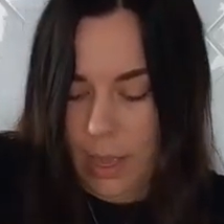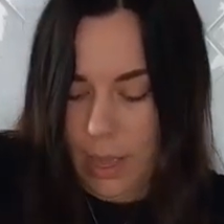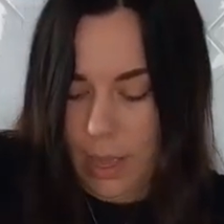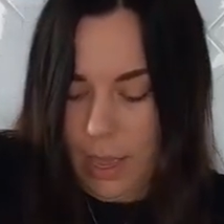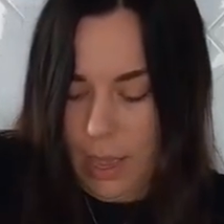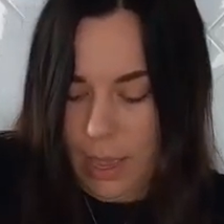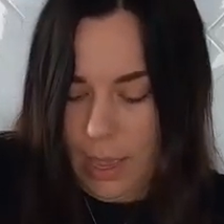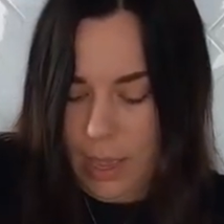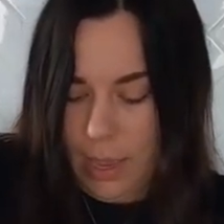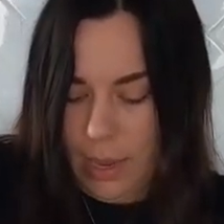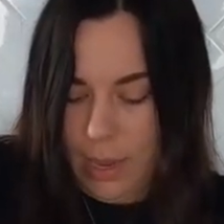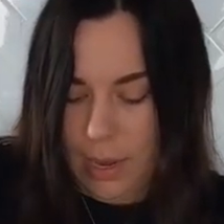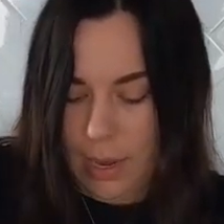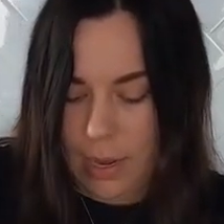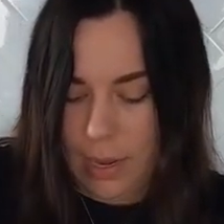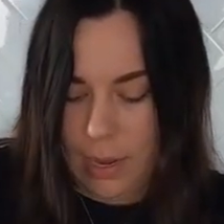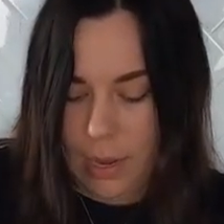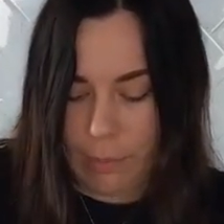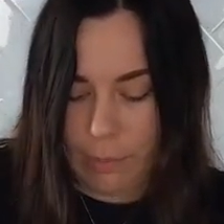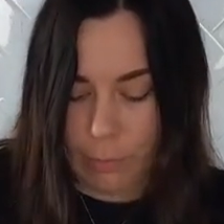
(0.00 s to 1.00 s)

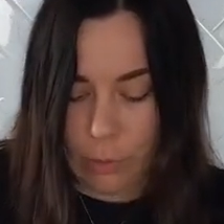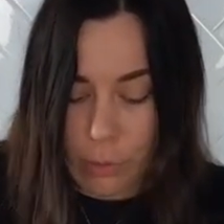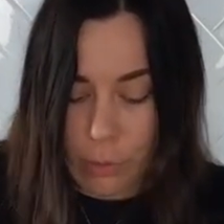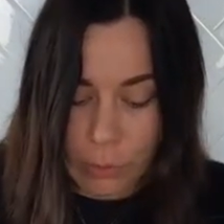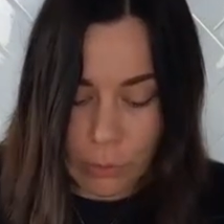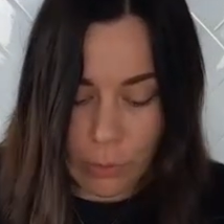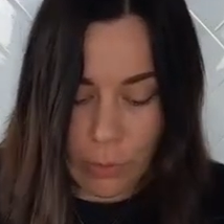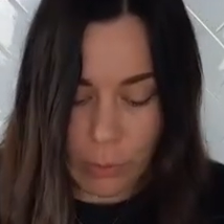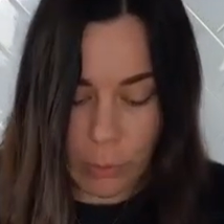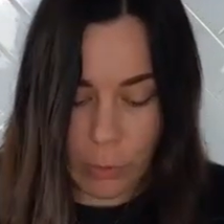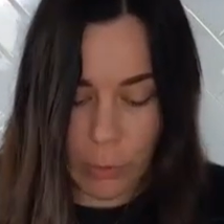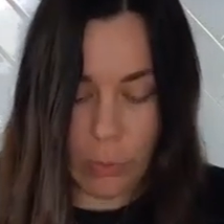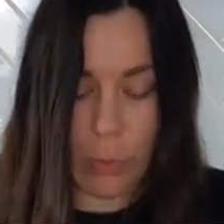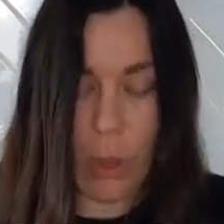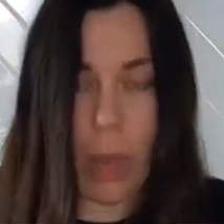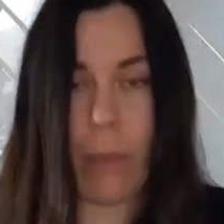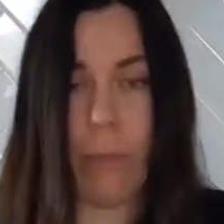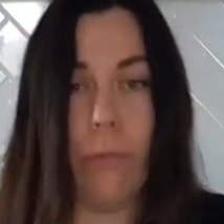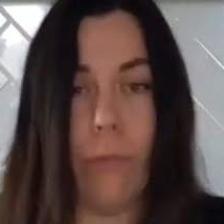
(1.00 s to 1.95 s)
And I've gone through them all. I've